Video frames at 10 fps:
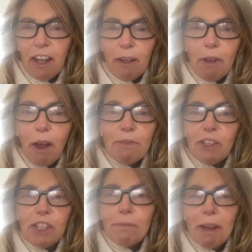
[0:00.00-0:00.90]
I'm
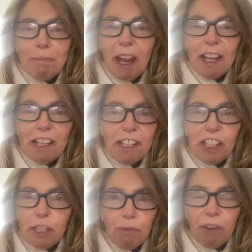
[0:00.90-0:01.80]
just, my palette is
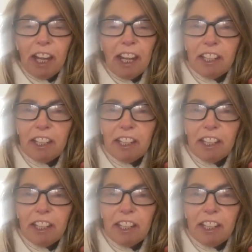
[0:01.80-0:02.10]
spring,